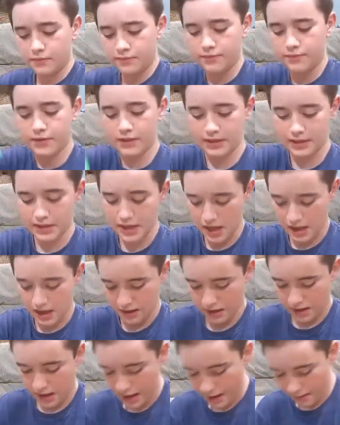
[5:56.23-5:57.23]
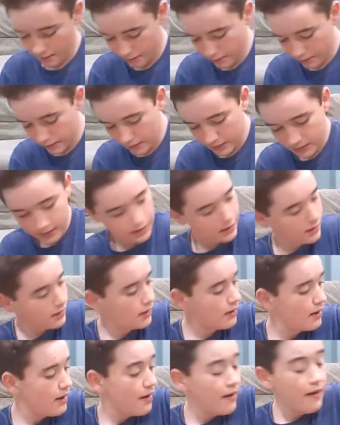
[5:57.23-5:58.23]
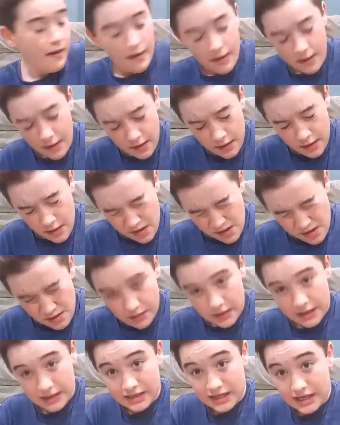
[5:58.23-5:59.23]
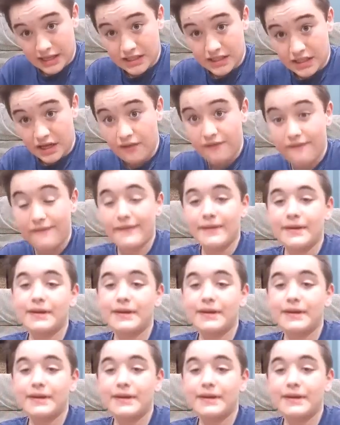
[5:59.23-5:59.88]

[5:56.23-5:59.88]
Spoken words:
But yeah, I really like that stuff.